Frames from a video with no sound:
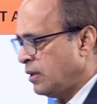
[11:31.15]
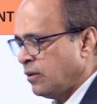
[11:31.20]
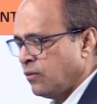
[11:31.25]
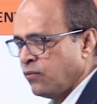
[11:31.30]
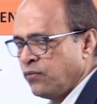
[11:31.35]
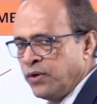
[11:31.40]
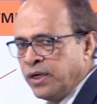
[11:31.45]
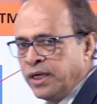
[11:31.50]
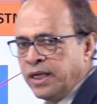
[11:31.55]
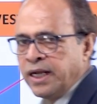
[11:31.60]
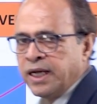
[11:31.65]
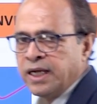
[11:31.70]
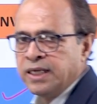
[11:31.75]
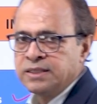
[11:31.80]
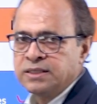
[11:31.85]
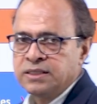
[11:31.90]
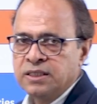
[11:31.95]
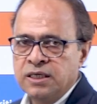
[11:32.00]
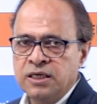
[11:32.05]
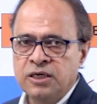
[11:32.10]

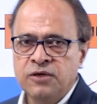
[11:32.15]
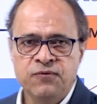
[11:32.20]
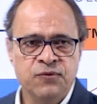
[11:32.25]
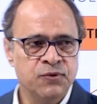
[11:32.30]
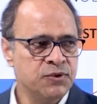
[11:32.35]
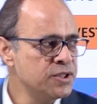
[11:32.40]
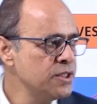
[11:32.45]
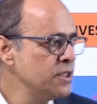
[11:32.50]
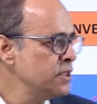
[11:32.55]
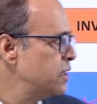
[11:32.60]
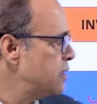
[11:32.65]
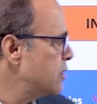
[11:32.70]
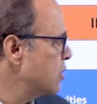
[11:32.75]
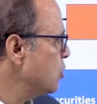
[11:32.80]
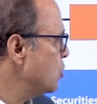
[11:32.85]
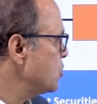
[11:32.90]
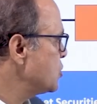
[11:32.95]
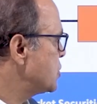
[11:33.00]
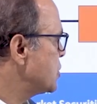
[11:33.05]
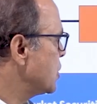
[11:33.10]
Whereas if you see the
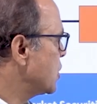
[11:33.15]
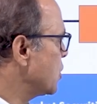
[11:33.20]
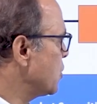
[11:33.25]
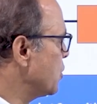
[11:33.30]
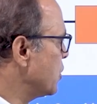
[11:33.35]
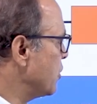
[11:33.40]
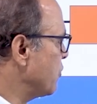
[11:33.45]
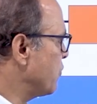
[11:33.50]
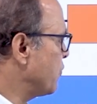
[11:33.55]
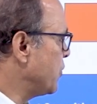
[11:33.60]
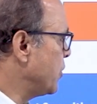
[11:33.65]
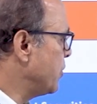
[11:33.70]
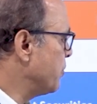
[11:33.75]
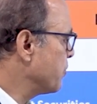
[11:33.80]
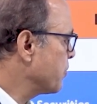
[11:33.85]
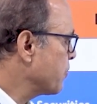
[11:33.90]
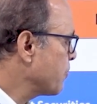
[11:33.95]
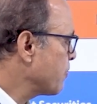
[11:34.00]
non-security form,